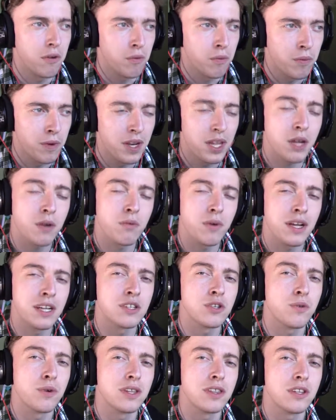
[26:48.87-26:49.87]
when I
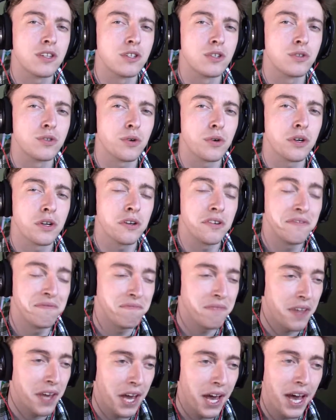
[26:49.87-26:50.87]
rage quit the tutorial,
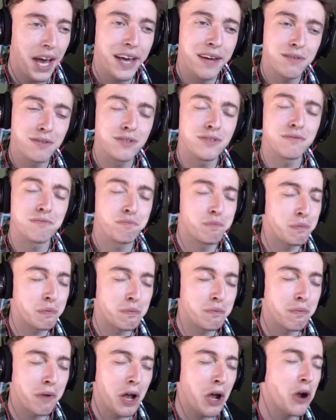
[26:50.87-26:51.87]
I was
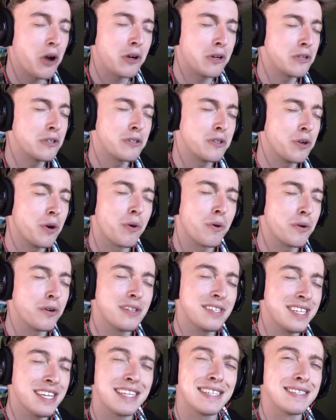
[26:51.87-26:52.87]

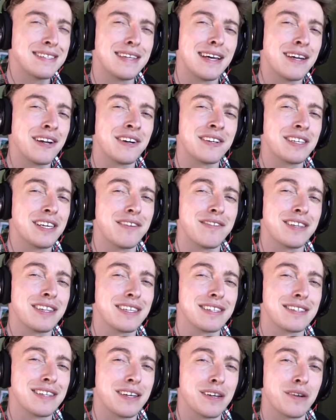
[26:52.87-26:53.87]
hardcore dead set on giving
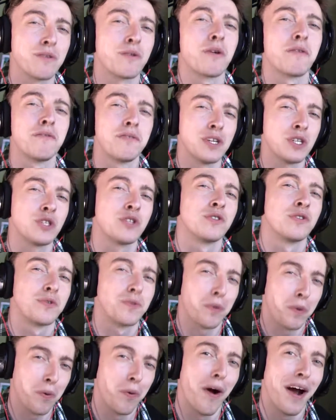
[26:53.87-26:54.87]
this thing a revisions
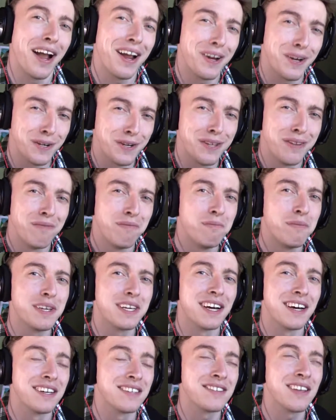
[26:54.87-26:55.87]
required
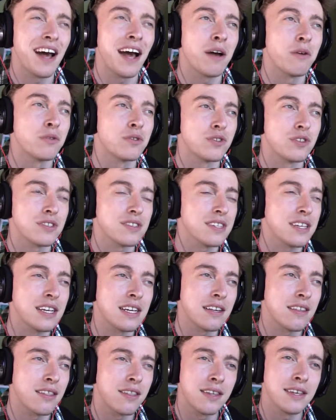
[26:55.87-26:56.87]
because I was just
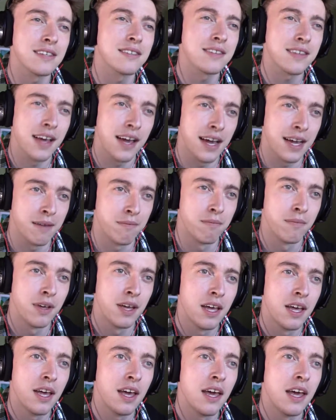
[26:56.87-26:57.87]
like, this game
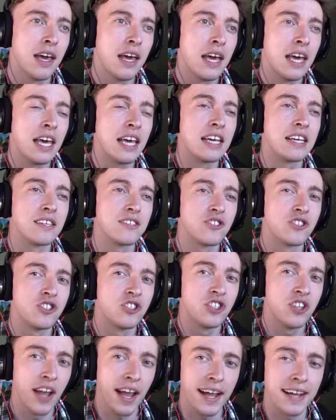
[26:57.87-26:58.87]
is
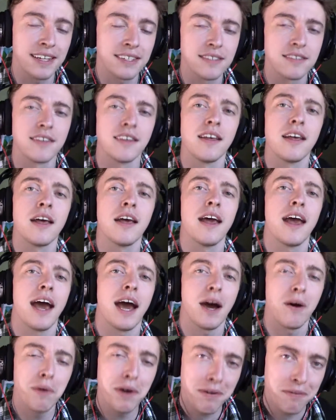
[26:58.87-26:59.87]
janked.
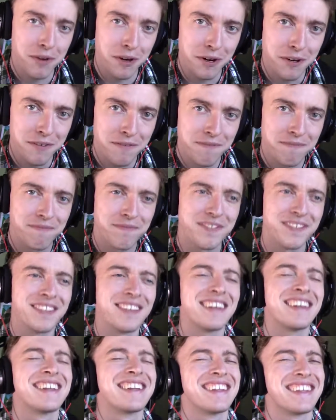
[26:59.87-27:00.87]
However,
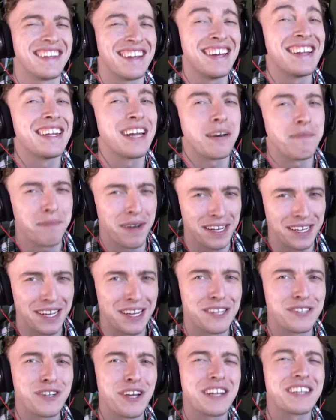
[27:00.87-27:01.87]
and not my
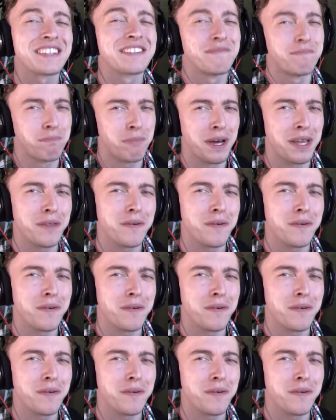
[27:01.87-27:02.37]
kind of janked, by